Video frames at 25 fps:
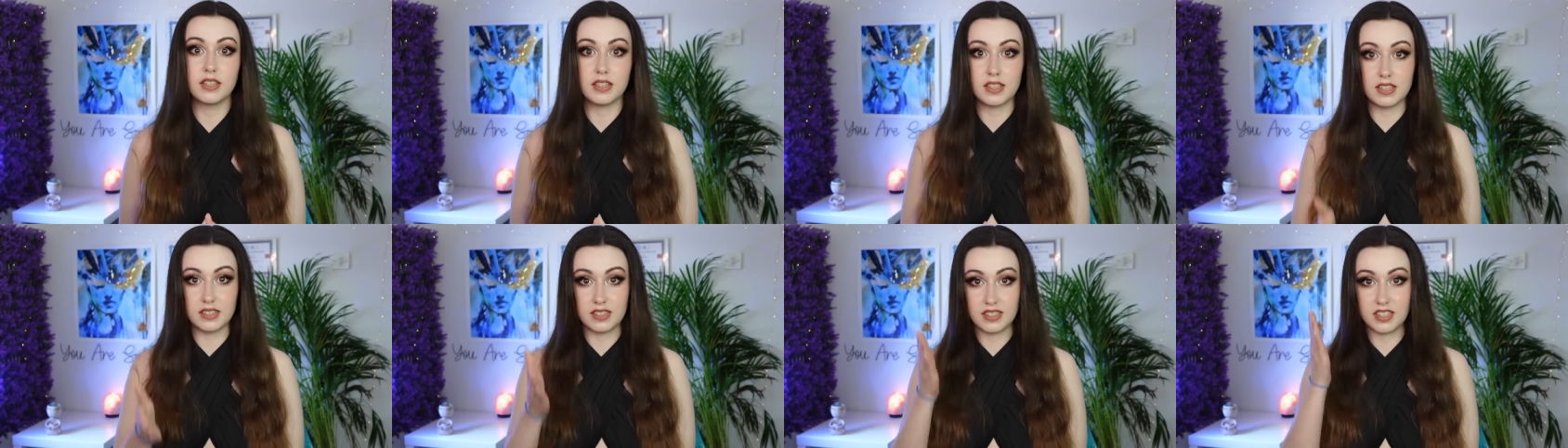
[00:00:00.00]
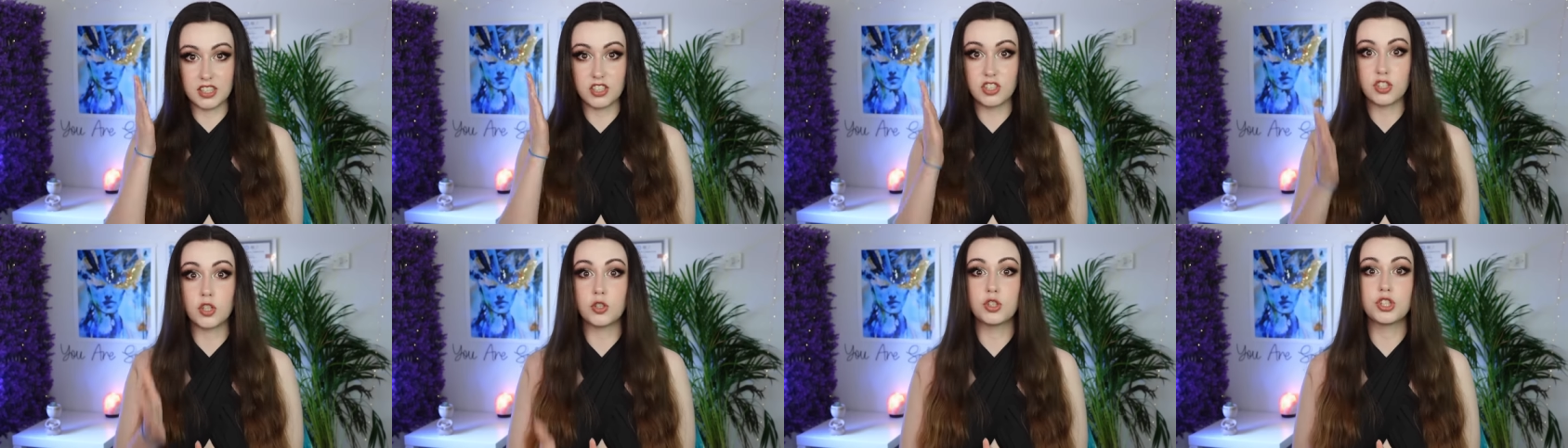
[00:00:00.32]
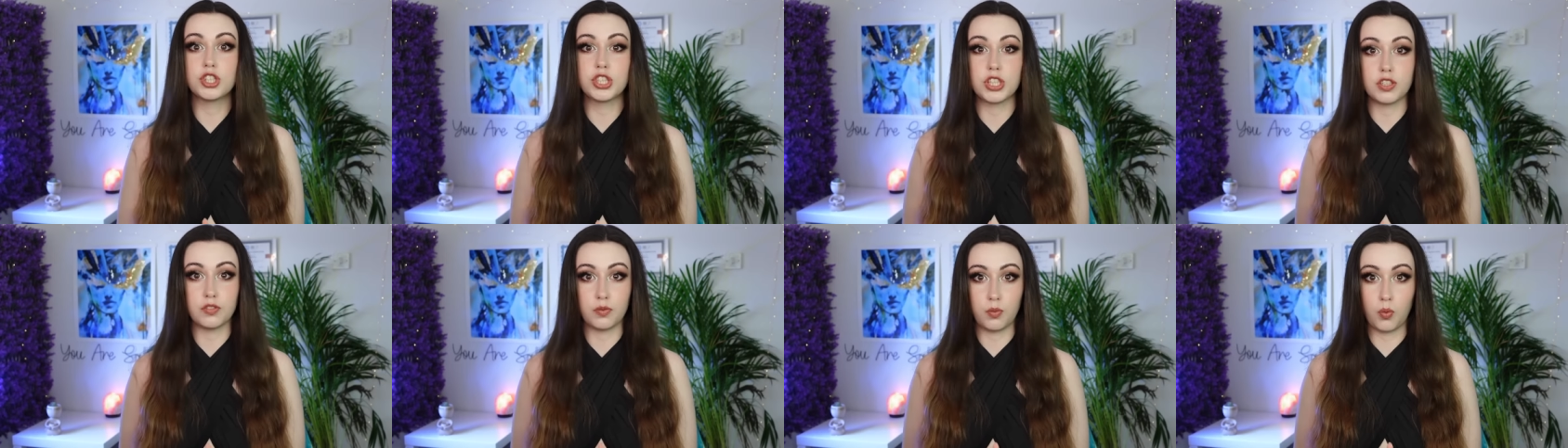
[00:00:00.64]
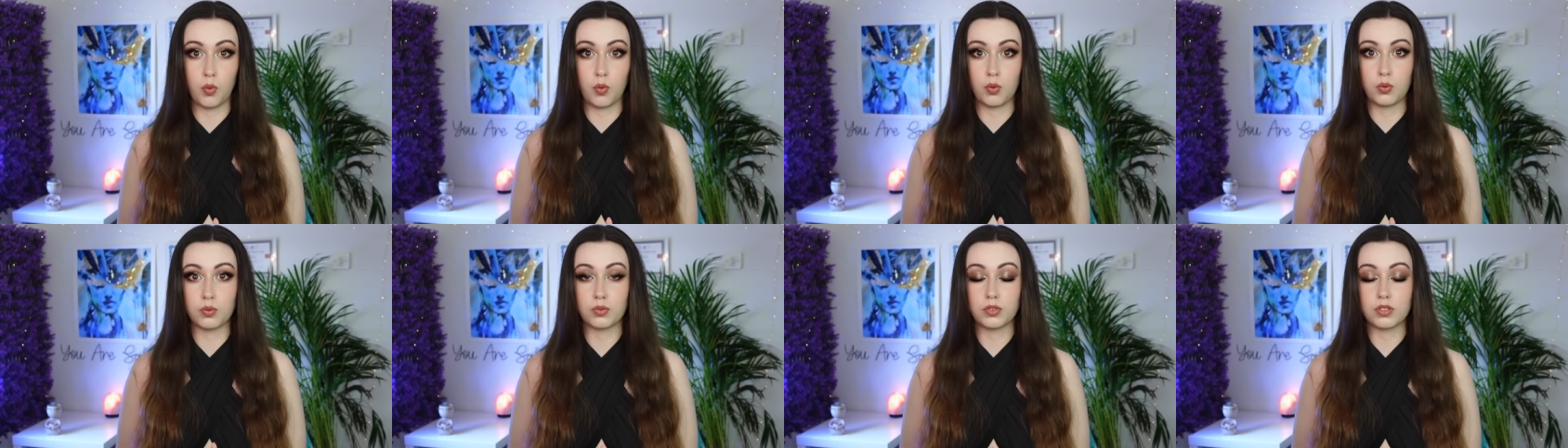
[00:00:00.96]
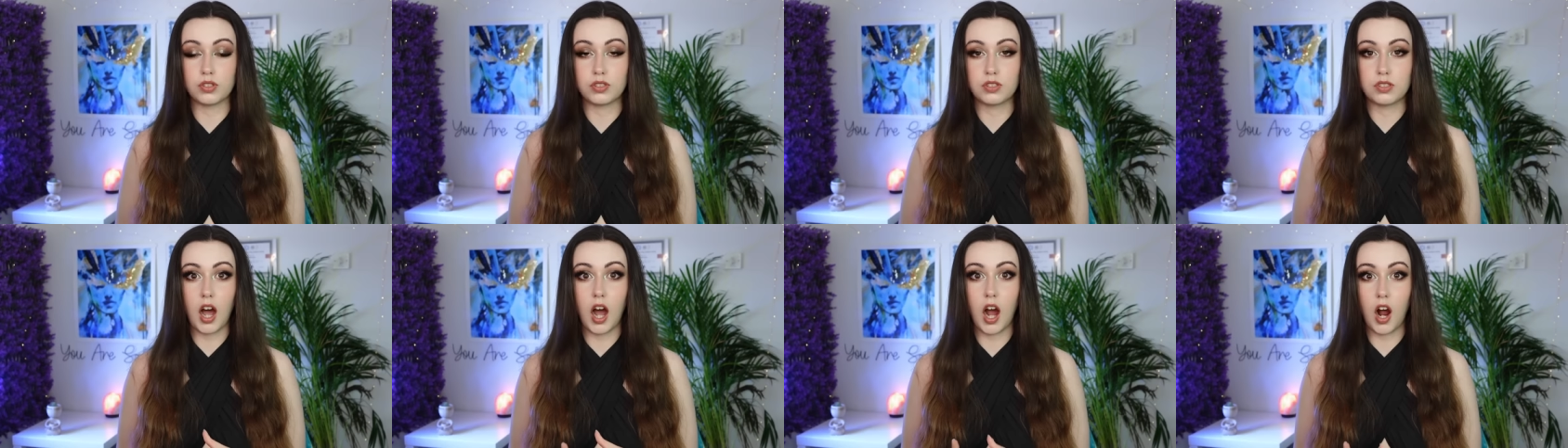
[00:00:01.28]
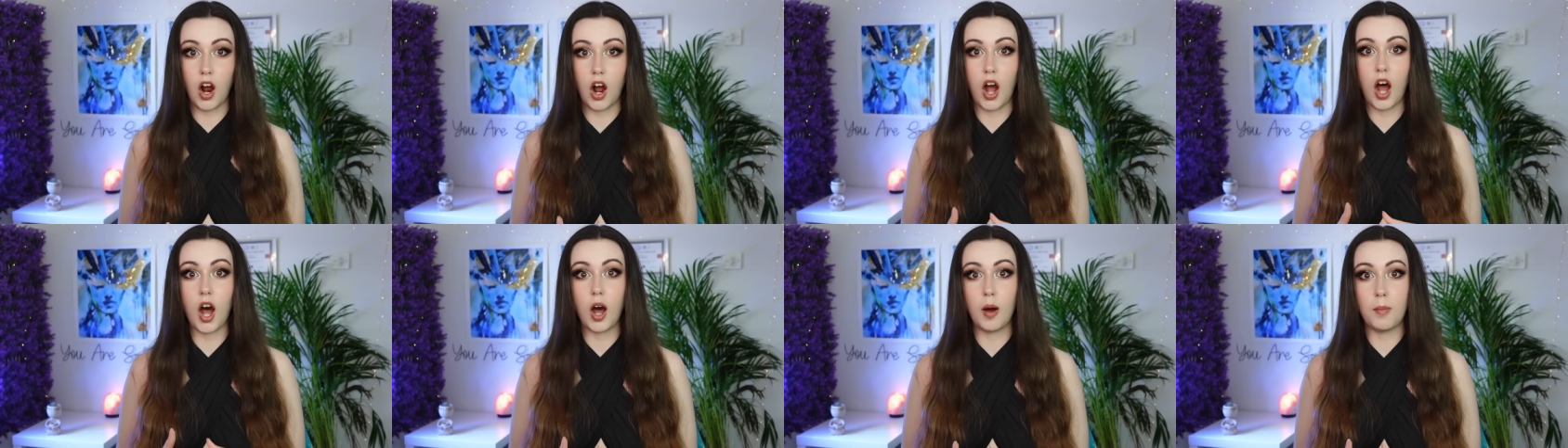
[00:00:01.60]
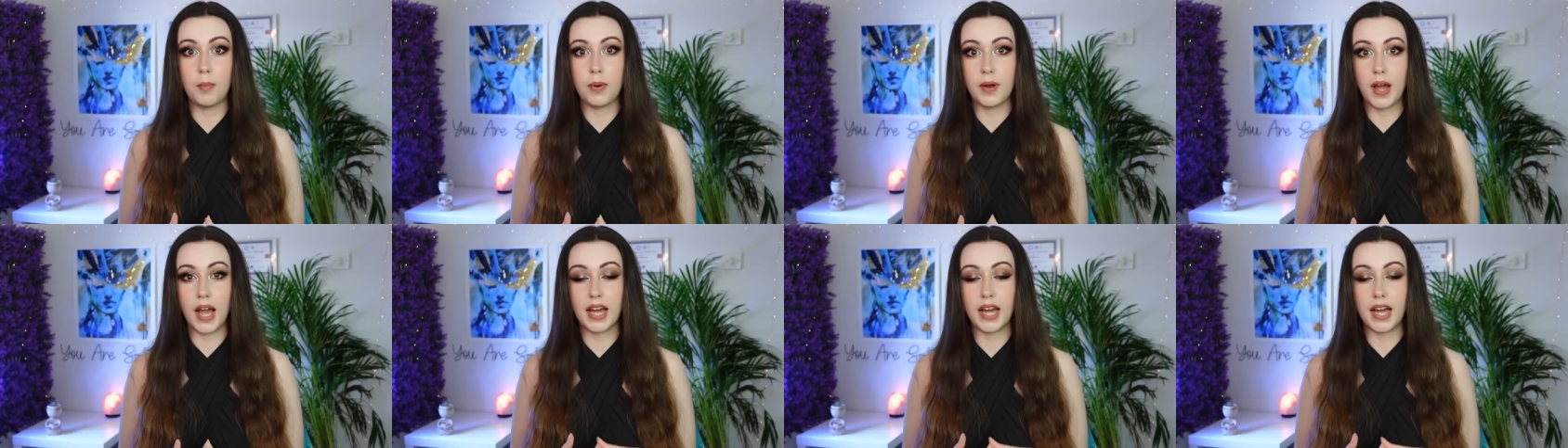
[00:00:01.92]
these dissociative walls, are up